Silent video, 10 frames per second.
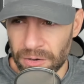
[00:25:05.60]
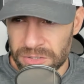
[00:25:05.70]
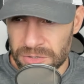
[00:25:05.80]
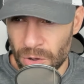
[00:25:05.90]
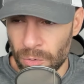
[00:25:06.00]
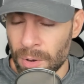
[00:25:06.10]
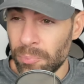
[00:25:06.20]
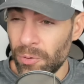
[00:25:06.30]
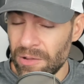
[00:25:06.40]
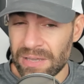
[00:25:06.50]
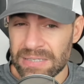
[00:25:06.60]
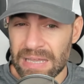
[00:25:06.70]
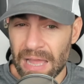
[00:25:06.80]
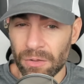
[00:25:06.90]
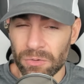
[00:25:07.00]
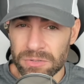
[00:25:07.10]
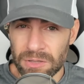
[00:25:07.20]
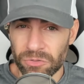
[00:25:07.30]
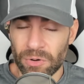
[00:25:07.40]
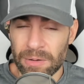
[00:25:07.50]
So previous cycles,
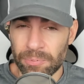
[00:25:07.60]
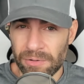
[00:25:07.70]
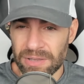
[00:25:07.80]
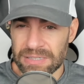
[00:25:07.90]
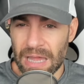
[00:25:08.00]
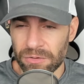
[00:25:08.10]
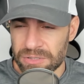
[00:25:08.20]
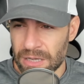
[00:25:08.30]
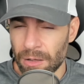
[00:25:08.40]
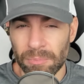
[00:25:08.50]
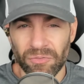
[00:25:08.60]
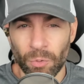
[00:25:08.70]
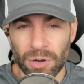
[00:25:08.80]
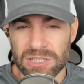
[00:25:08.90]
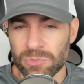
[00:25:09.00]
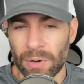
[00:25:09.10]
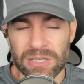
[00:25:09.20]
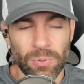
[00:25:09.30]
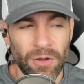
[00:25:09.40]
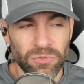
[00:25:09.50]
the three previous cycles that come before us,
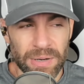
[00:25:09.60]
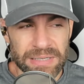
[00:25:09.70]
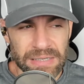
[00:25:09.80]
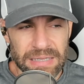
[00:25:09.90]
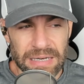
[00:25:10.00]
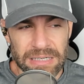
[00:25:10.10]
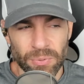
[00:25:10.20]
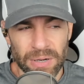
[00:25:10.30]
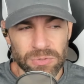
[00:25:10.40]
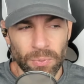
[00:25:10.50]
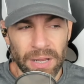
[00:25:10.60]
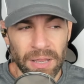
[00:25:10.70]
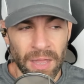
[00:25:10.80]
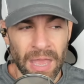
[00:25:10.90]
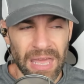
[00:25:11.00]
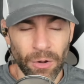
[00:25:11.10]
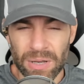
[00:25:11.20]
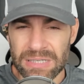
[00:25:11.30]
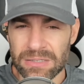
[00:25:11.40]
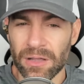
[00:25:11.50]
2012, 2016, and 2020, it
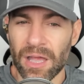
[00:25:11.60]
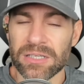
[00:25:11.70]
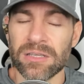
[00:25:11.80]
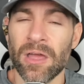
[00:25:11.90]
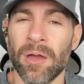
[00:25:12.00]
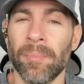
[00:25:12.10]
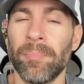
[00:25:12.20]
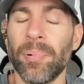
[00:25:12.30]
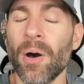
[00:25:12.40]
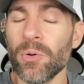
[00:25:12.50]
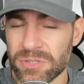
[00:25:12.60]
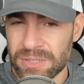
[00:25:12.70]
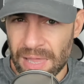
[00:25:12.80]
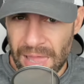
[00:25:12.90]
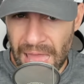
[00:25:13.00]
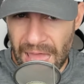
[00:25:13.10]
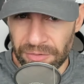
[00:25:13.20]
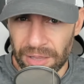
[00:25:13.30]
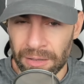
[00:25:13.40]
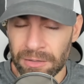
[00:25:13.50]
always took us
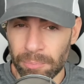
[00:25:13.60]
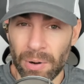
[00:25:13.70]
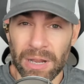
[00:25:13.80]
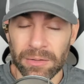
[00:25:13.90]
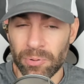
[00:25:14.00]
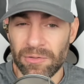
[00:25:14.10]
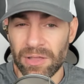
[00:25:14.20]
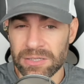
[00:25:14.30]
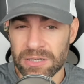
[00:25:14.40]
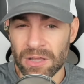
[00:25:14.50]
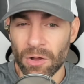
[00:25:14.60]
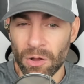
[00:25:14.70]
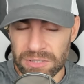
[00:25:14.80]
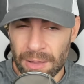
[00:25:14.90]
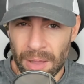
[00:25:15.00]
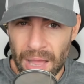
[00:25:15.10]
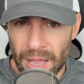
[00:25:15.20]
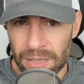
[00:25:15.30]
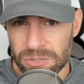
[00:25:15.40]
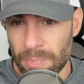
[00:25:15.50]
post-halving to break the previous all-time
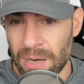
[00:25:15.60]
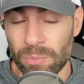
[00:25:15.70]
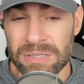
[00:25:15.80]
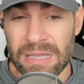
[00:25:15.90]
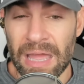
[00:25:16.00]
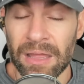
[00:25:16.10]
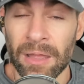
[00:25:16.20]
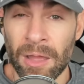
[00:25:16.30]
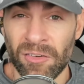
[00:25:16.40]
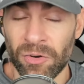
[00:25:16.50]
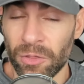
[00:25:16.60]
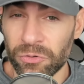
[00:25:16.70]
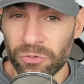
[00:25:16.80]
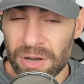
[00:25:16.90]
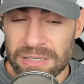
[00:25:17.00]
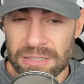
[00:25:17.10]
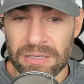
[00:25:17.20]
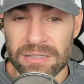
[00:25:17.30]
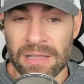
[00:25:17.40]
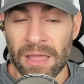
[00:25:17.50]
high. So many would say, for those
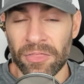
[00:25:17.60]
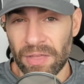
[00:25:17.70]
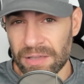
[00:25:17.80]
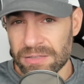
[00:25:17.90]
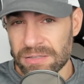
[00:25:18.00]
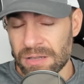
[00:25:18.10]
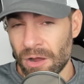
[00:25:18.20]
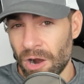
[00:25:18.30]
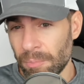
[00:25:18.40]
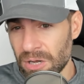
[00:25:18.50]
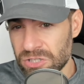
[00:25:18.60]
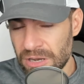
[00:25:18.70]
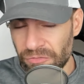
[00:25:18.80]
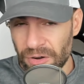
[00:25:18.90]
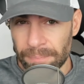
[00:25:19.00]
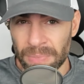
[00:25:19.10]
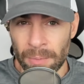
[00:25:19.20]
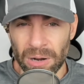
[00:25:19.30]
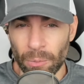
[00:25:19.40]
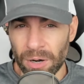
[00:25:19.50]
reasons, things are much different.
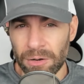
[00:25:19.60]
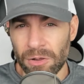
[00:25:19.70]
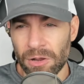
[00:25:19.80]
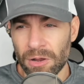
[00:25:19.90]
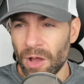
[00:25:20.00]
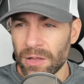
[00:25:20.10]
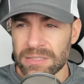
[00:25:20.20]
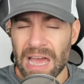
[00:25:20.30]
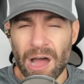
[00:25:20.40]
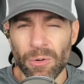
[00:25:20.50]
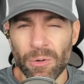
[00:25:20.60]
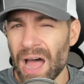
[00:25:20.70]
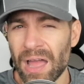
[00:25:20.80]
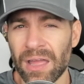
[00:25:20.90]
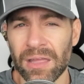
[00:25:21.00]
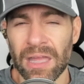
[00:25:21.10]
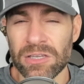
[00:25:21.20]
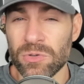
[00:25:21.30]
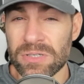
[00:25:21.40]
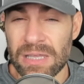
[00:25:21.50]
But I want to know your thoughts. How high
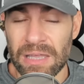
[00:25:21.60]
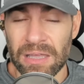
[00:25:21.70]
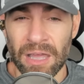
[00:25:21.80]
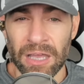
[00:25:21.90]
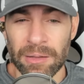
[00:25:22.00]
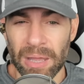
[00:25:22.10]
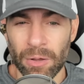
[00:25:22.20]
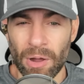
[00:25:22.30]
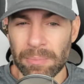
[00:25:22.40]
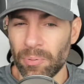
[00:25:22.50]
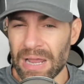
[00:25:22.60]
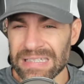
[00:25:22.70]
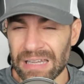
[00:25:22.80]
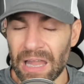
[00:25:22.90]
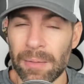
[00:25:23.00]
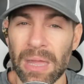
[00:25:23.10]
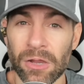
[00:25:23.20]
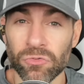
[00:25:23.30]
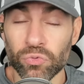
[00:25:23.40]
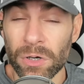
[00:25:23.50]
can you see the Bitcoin price
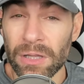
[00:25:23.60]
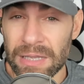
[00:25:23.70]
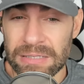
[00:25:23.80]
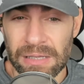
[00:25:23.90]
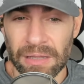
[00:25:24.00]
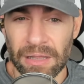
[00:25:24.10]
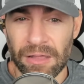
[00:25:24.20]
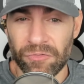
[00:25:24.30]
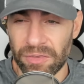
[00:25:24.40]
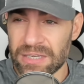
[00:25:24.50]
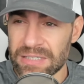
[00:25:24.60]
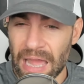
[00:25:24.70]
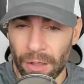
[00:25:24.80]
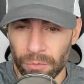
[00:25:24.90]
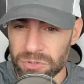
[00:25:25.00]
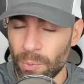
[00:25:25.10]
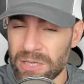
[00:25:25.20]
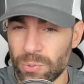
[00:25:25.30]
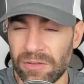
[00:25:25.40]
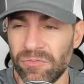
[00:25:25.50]
climbing realistically for this cycle,
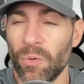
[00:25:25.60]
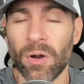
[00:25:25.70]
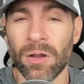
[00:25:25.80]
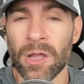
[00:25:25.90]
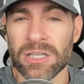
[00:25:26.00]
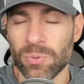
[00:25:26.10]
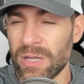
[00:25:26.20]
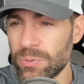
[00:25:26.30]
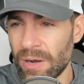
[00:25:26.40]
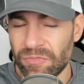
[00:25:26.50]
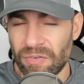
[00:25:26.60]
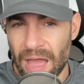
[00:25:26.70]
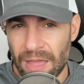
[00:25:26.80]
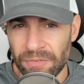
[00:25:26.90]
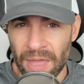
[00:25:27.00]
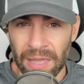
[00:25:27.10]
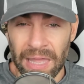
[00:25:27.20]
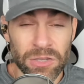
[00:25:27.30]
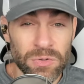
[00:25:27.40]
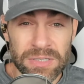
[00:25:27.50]
2024, 2025?
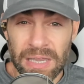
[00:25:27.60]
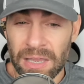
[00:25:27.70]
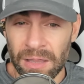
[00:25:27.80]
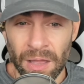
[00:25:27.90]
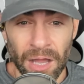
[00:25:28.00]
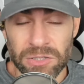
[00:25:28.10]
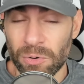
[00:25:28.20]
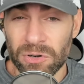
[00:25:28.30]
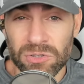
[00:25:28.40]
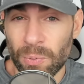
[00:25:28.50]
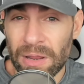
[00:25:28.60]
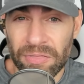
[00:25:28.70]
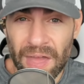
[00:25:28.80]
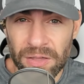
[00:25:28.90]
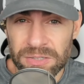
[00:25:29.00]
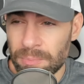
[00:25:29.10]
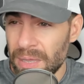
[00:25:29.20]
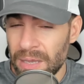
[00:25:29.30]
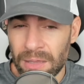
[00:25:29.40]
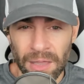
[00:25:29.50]
Can you see a 220,000
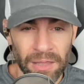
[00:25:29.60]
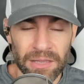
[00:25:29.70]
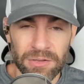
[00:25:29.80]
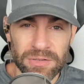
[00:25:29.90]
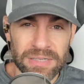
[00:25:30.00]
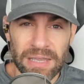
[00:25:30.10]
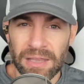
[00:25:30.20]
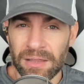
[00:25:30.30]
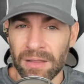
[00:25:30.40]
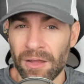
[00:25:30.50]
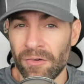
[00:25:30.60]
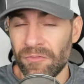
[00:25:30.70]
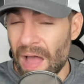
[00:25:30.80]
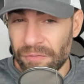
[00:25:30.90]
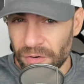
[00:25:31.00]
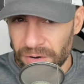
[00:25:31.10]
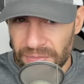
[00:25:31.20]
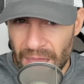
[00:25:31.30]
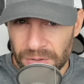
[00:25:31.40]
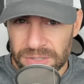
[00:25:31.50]
bitty? Can you see
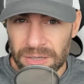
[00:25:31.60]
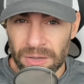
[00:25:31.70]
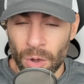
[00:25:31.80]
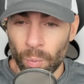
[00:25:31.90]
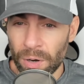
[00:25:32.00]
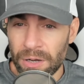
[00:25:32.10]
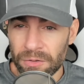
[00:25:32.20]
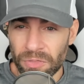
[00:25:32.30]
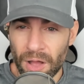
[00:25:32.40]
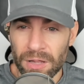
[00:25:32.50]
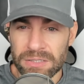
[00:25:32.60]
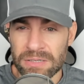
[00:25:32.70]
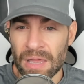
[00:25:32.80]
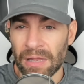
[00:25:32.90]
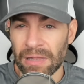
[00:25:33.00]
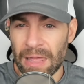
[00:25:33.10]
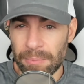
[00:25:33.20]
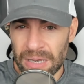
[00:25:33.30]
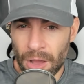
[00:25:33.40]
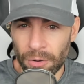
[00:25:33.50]
500,000? What are your thoughts? Let
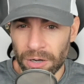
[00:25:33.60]
me know.